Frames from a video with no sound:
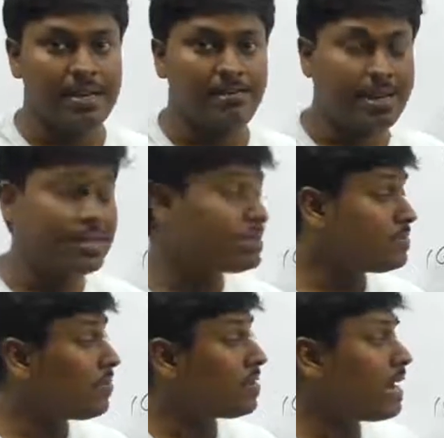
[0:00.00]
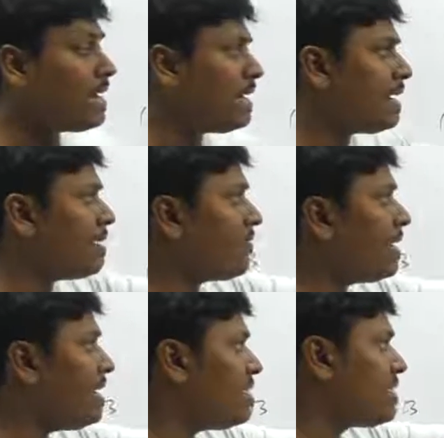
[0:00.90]
Friends, for writing of
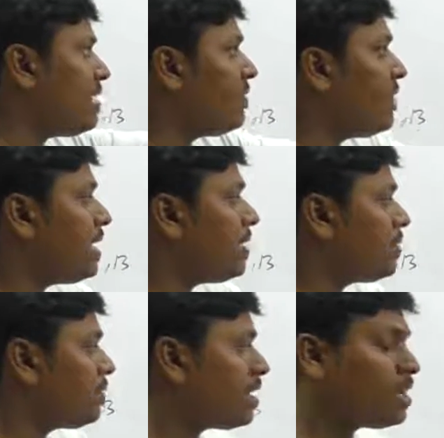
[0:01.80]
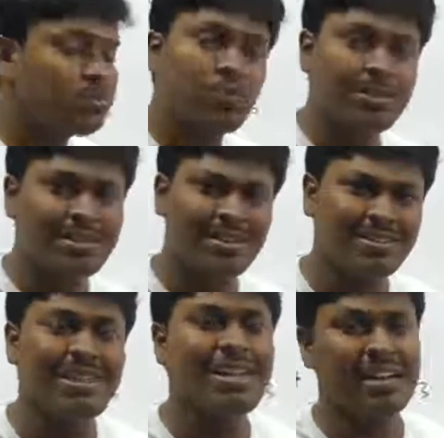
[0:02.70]
initially we need to draw to
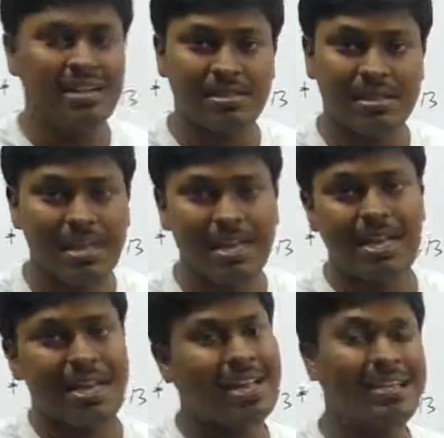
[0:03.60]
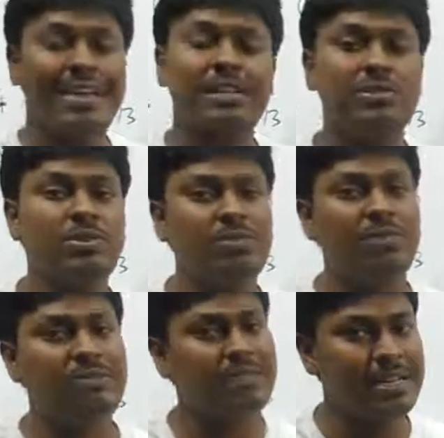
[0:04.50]
the three condition, right? It takes
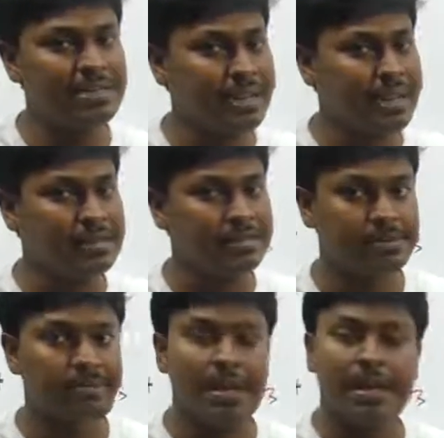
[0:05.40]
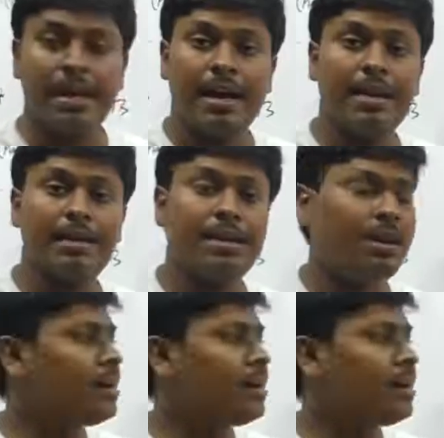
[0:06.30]
you 15 seconds, and